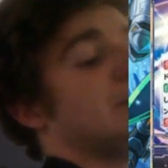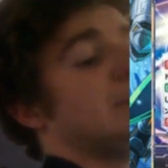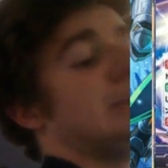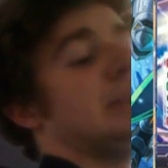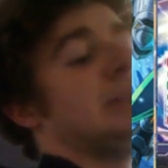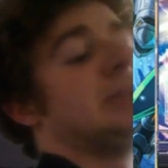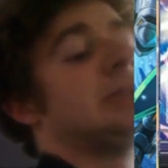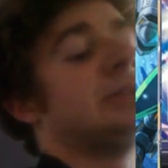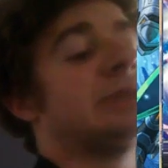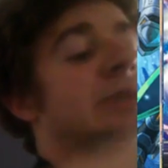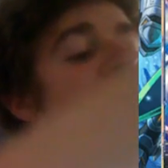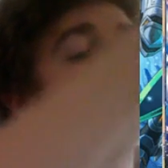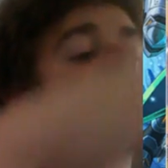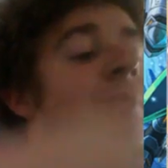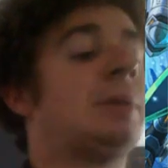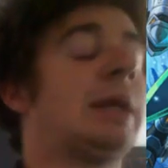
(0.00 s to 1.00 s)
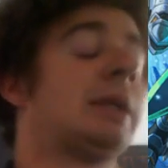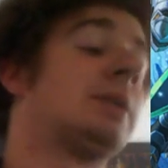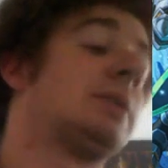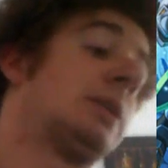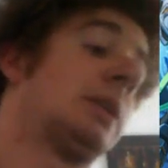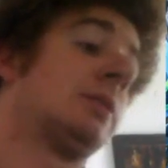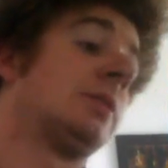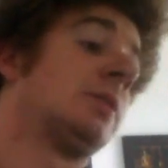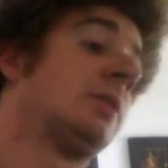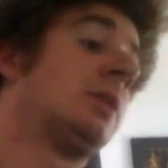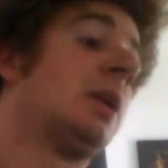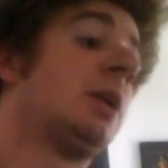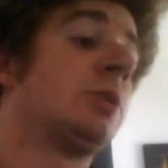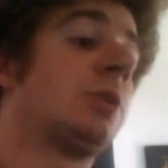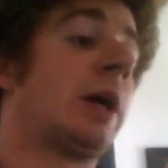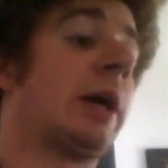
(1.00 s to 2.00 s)
into another Planetal
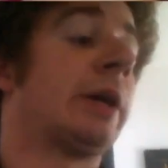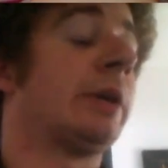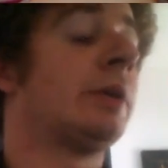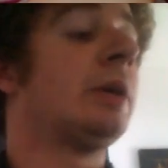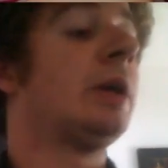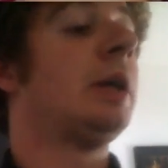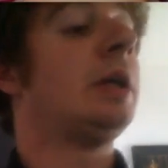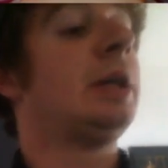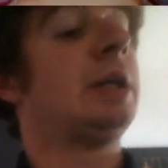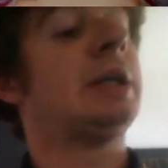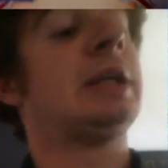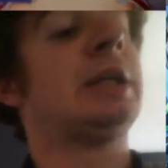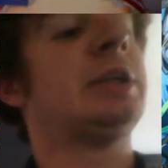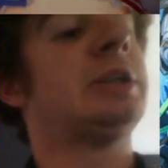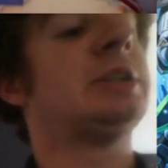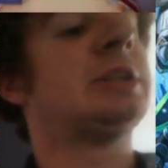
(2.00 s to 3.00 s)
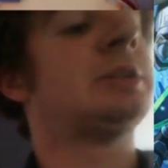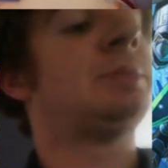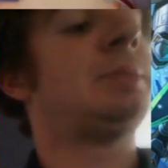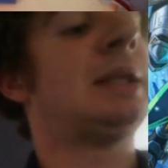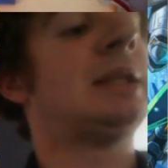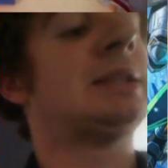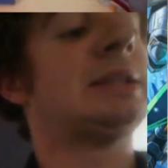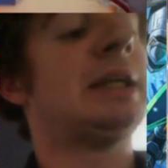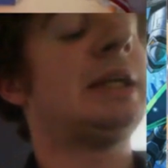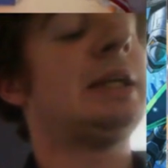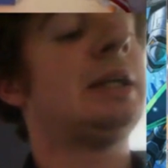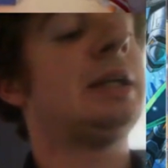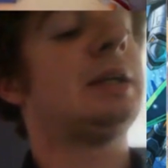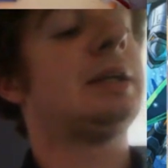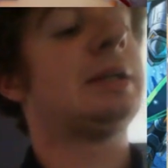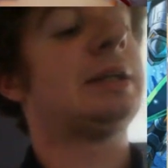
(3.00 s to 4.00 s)
Dragon. You can use his ability,
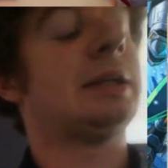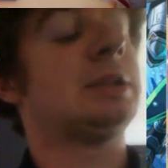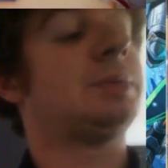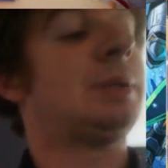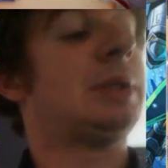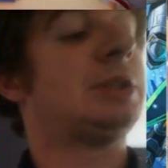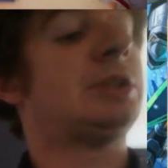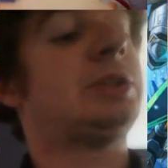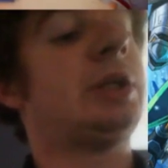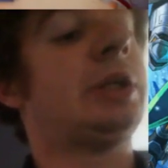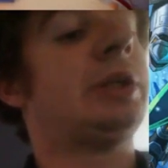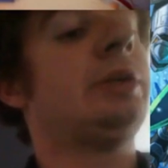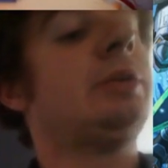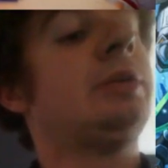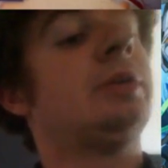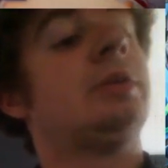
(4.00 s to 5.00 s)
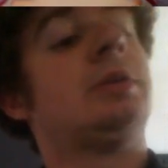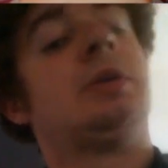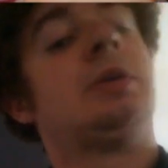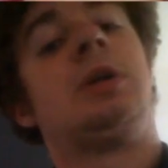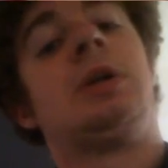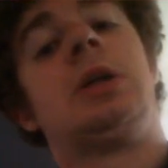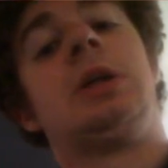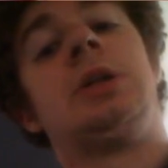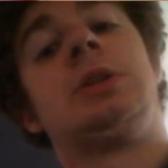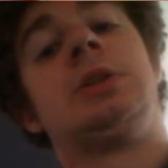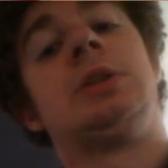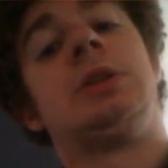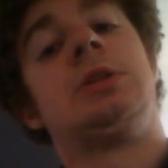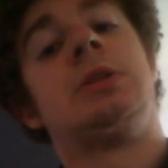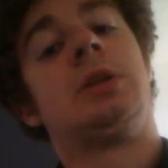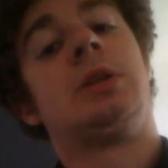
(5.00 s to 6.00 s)
counter blast 2,
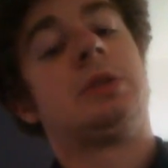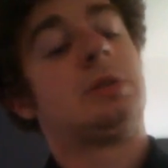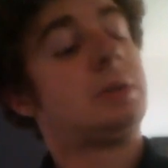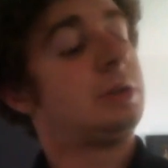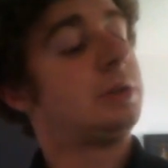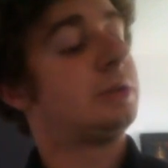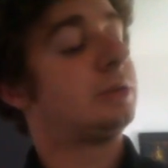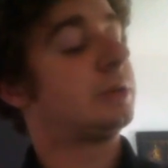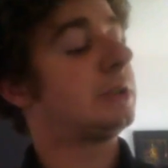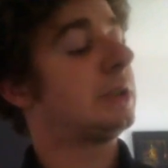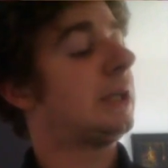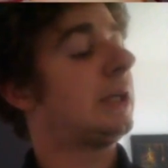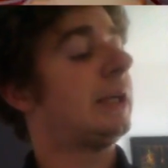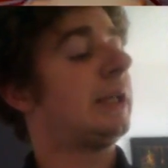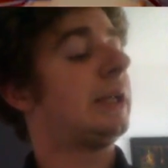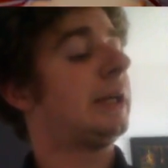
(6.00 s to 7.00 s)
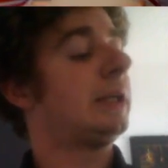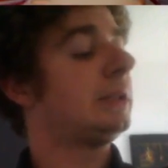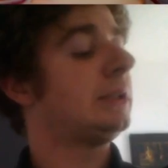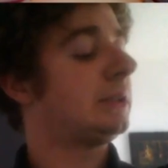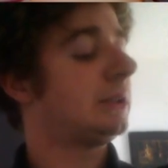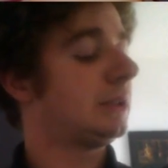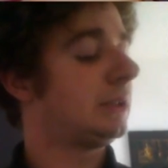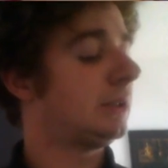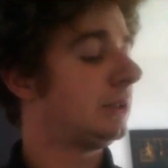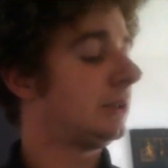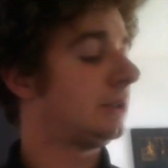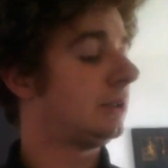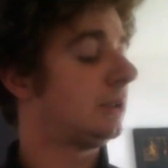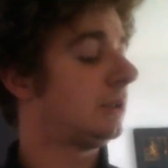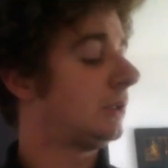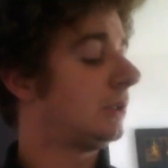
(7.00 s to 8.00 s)
to retire this
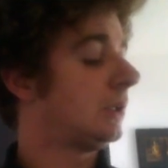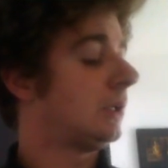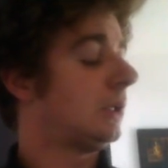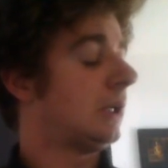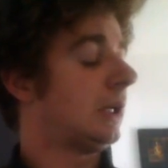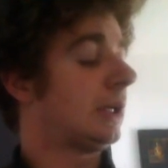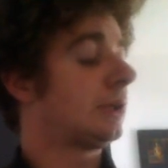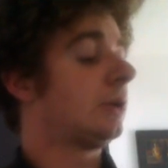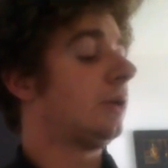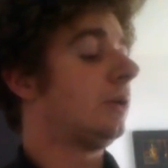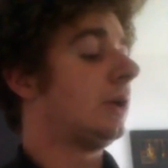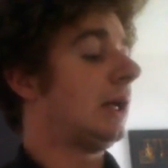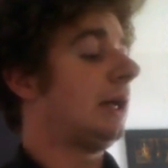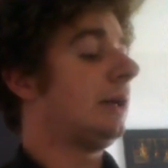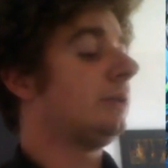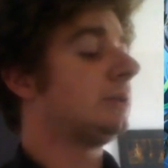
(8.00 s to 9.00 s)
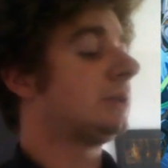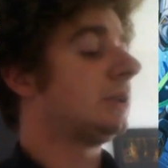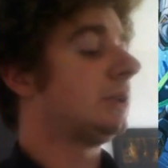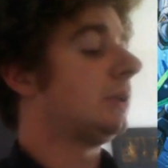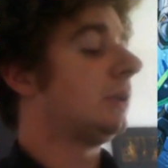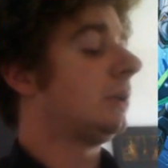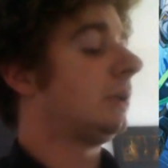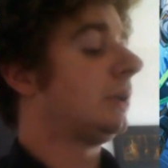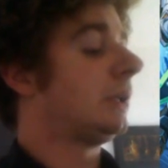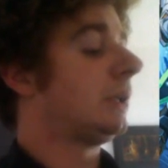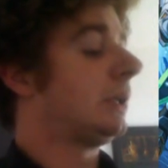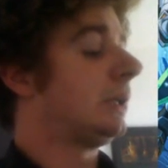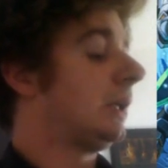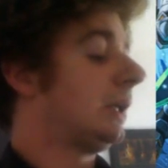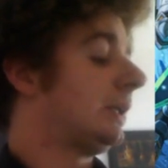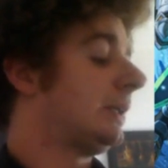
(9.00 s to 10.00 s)
and call out
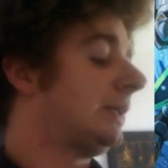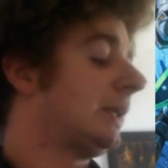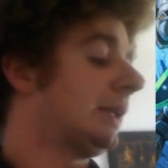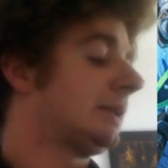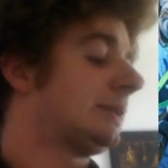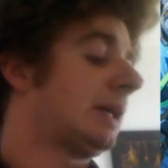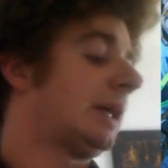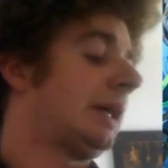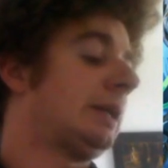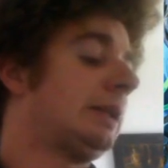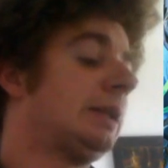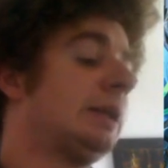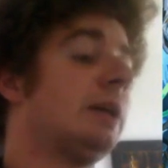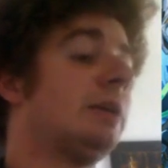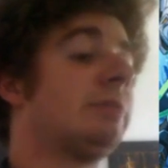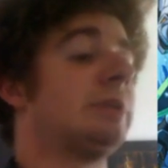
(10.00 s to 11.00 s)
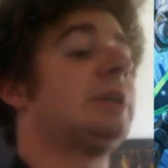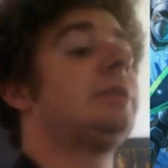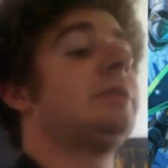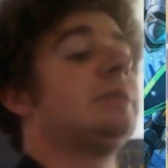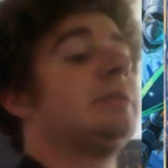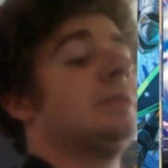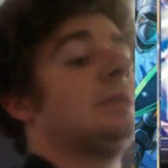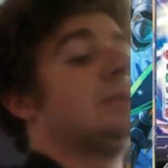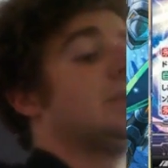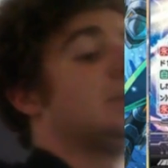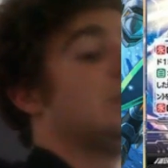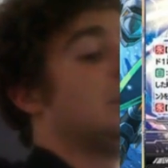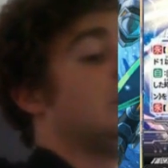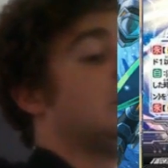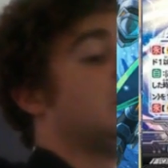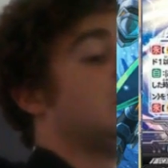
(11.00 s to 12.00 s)
yet another
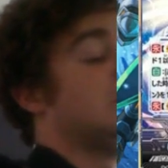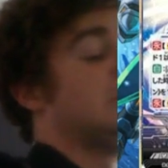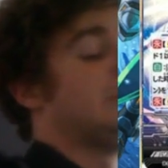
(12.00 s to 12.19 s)
one of